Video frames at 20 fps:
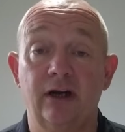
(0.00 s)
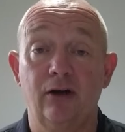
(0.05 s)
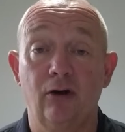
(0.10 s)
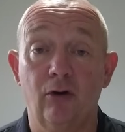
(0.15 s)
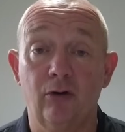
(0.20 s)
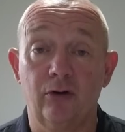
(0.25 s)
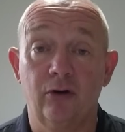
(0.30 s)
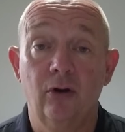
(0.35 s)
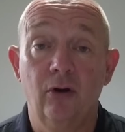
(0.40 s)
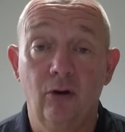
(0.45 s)

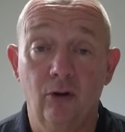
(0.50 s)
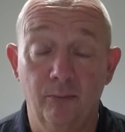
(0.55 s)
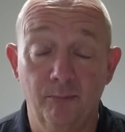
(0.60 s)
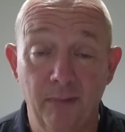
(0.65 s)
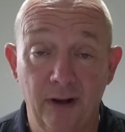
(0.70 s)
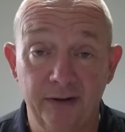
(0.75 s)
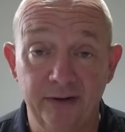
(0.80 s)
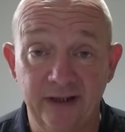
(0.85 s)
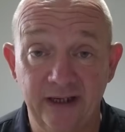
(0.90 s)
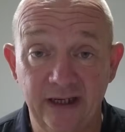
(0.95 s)
o'clock on
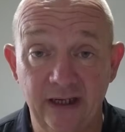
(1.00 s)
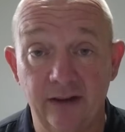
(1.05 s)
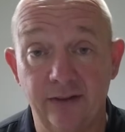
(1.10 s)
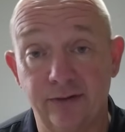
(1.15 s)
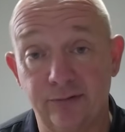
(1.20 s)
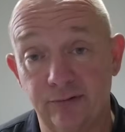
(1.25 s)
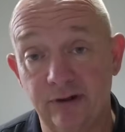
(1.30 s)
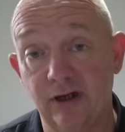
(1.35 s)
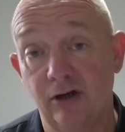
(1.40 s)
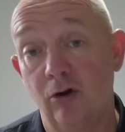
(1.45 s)
Monday
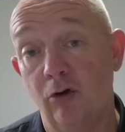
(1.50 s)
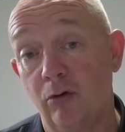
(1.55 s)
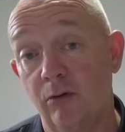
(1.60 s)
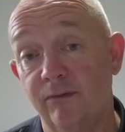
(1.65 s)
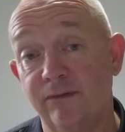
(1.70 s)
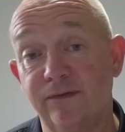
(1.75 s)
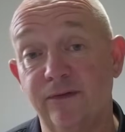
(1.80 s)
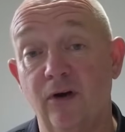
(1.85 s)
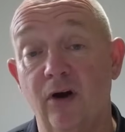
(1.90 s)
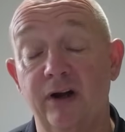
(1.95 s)
and 3 o'clock
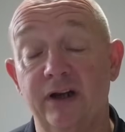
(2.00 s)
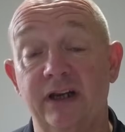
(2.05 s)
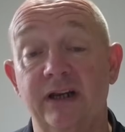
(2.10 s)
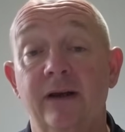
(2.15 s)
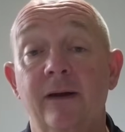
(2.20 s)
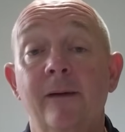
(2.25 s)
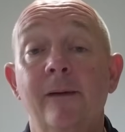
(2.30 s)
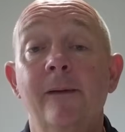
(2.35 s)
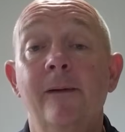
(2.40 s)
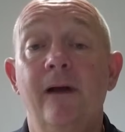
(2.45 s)
on
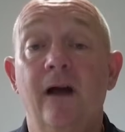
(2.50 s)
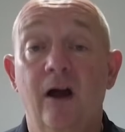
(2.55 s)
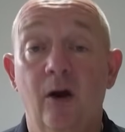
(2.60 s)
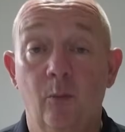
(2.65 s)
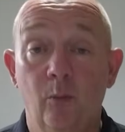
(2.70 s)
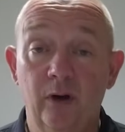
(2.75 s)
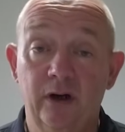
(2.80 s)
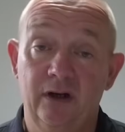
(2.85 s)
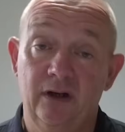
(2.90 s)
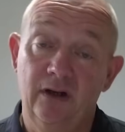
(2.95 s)
Friday.
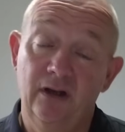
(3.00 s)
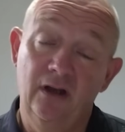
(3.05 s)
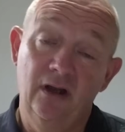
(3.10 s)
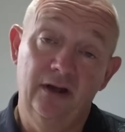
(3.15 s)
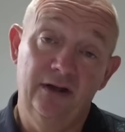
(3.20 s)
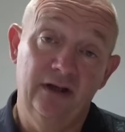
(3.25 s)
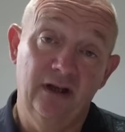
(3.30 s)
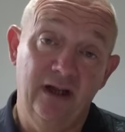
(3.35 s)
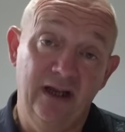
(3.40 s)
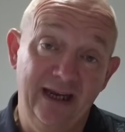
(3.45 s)

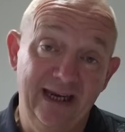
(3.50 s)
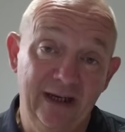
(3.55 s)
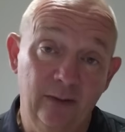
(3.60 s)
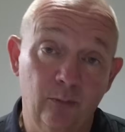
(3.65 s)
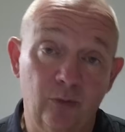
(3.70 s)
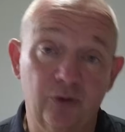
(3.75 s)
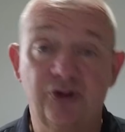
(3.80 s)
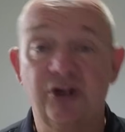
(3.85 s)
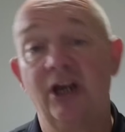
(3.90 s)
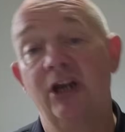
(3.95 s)

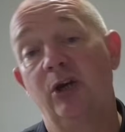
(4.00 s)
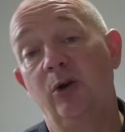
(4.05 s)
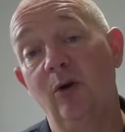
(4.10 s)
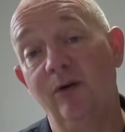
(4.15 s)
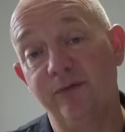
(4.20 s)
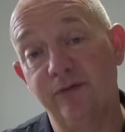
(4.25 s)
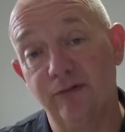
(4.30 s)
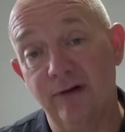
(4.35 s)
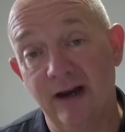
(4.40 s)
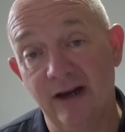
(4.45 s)
Ian will take you
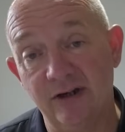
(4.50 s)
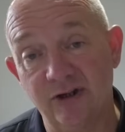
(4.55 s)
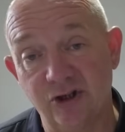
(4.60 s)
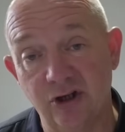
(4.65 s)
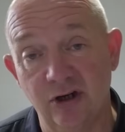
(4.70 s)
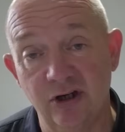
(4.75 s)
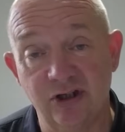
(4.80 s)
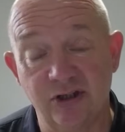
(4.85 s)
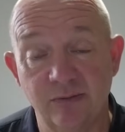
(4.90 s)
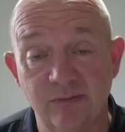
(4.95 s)
off around,
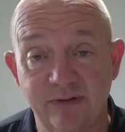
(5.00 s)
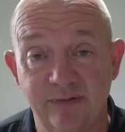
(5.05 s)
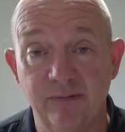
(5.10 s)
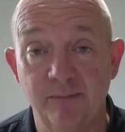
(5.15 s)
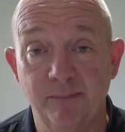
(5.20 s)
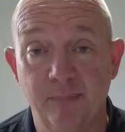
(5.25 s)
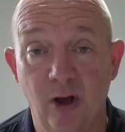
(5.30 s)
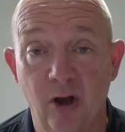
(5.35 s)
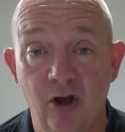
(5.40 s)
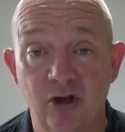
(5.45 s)
show you some
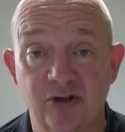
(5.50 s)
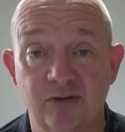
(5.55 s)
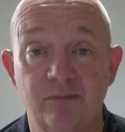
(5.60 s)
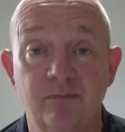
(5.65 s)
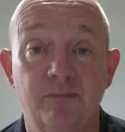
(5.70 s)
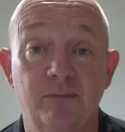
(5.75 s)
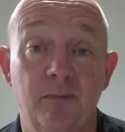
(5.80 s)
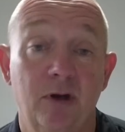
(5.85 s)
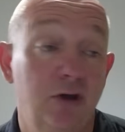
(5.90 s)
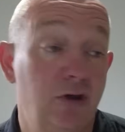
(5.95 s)
different bars,
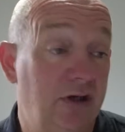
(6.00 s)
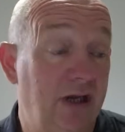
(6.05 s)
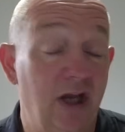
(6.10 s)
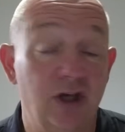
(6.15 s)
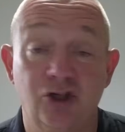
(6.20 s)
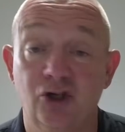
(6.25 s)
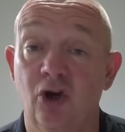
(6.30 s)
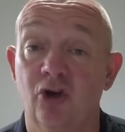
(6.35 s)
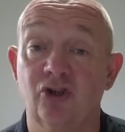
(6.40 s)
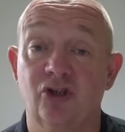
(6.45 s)
and you get
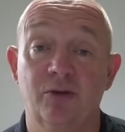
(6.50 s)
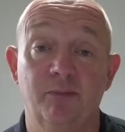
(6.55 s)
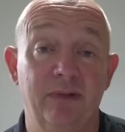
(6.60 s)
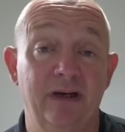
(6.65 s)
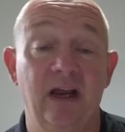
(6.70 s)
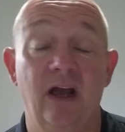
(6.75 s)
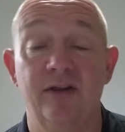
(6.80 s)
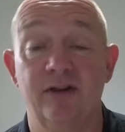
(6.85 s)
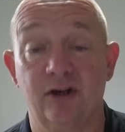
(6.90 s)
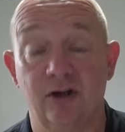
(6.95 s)
a chance to
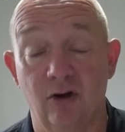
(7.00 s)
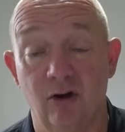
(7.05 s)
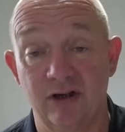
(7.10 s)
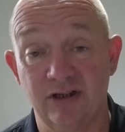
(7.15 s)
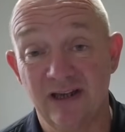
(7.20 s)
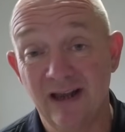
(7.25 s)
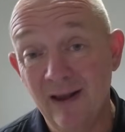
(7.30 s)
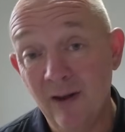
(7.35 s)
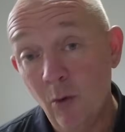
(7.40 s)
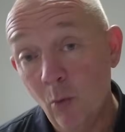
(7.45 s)
meet other
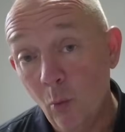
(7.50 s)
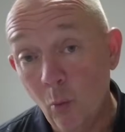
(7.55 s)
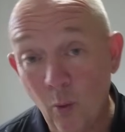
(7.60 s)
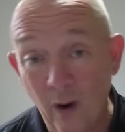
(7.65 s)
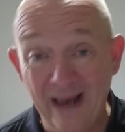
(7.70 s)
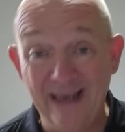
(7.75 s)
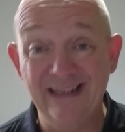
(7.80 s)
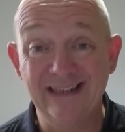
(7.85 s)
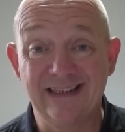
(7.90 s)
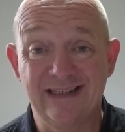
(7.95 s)
guys.
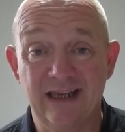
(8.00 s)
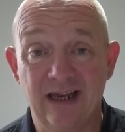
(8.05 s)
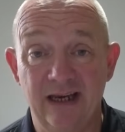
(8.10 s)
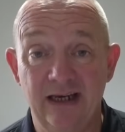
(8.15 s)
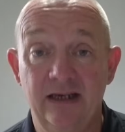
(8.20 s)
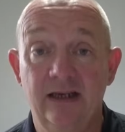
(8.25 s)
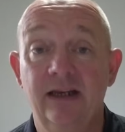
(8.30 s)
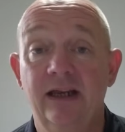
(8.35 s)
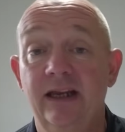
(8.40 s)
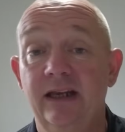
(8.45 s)

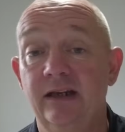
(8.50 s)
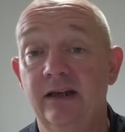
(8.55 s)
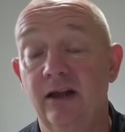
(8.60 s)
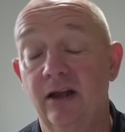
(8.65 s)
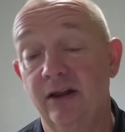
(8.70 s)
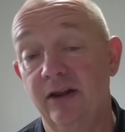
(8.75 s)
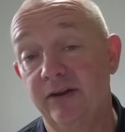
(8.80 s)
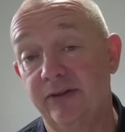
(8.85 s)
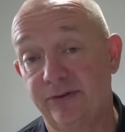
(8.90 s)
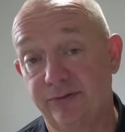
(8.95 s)
Wednesday,
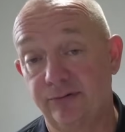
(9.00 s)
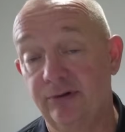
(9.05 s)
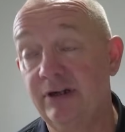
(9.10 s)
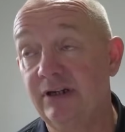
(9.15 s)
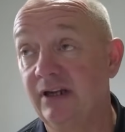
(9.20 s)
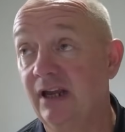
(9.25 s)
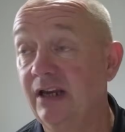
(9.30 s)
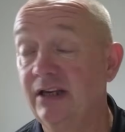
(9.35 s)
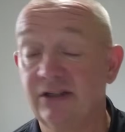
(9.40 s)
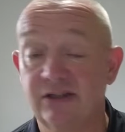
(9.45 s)

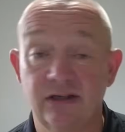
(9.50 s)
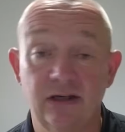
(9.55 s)
Wednesday,